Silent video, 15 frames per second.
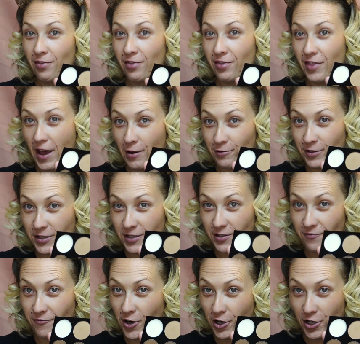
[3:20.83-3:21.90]
that was
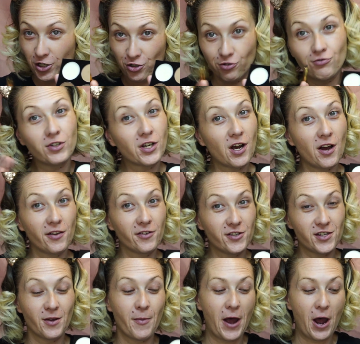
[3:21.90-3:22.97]
very true to color
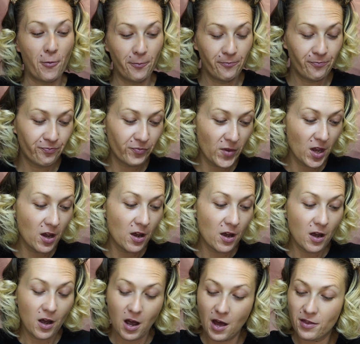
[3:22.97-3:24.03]
somehow.
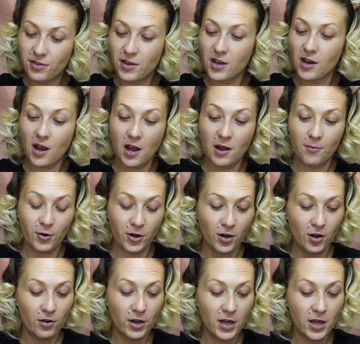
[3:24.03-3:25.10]
I think I'm going to
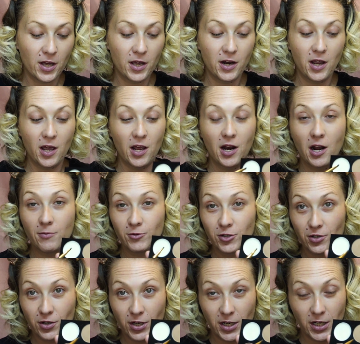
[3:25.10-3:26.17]
go ahead and I'm
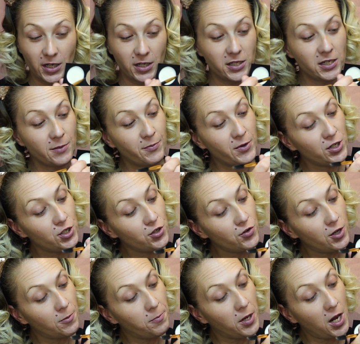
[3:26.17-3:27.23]
just going to dip into
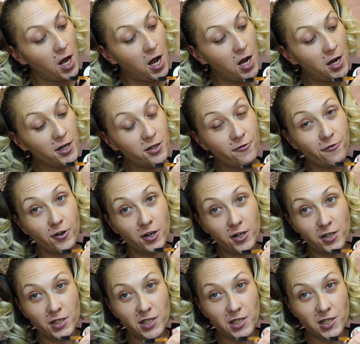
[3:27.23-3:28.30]
the blonde
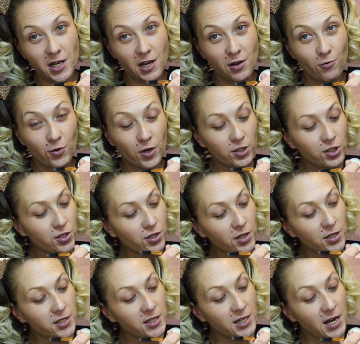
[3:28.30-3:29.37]
first, and we're just going
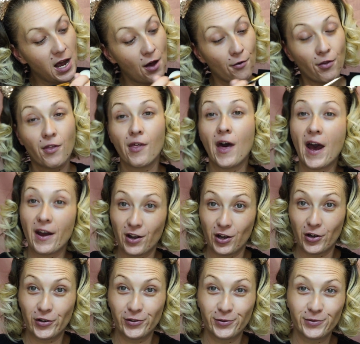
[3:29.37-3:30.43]
to see how that
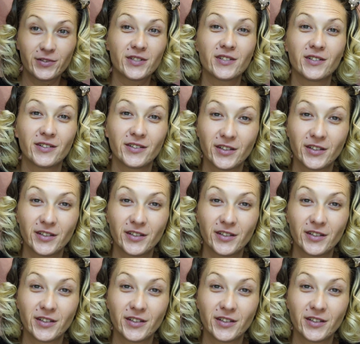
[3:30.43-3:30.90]
goes.